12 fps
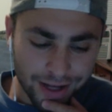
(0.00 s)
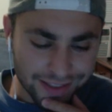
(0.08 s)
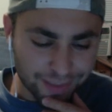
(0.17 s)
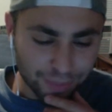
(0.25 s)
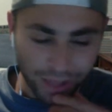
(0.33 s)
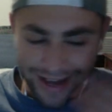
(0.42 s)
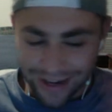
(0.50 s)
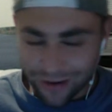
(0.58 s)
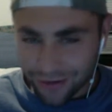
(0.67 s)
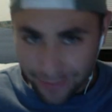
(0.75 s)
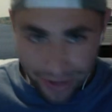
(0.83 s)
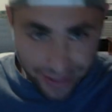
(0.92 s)
applying
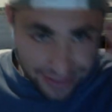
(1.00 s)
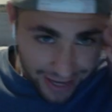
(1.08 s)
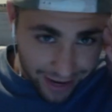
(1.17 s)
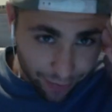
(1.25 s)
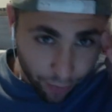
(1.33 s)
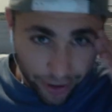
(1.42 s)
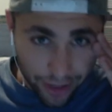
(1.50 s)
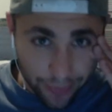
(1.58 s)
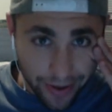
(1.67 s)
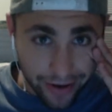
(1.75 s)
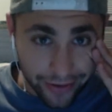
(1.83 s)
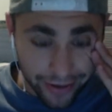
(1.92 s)
cream on his head, worrying
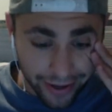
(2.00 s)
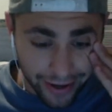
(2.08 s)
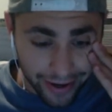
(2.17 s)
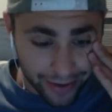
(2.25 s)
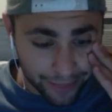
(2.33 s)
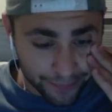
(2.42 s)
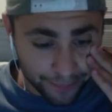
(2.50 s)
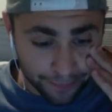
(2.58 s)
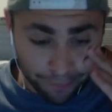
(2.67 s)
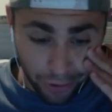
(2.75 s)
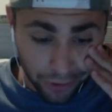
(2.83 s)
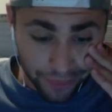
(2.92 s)
about
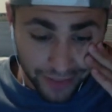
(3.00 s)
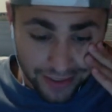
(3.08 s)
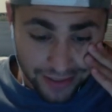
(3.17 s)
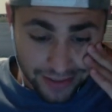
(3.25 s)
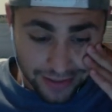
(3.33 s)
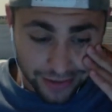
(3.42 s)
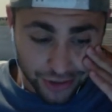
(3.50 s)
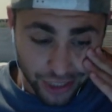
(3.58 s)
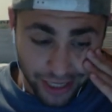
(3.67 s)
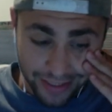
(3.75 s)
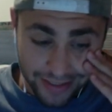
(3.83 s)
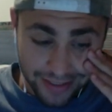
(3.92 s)
baldness,
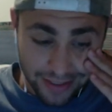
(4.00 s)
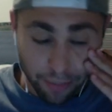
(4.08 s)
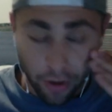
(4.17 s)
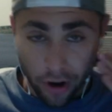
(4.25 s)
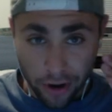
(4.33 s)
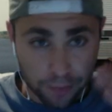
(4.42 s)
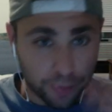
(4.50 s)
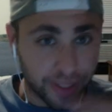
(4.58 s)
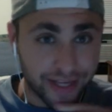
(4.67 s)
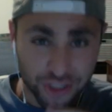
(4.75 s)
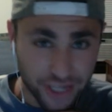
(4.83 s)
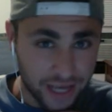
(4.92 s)
Jaylen's in the park
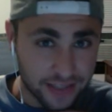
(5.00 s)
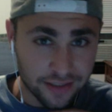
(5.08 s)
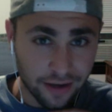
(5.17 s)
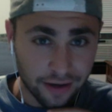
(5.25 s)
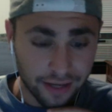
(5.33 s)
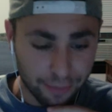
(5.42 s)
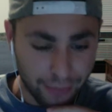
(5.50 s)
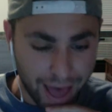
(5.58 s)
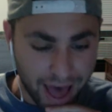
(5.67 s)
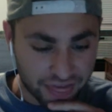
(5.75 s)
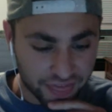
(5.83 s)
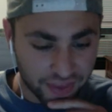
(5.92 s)
playing chess, studying
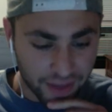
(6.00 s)
math.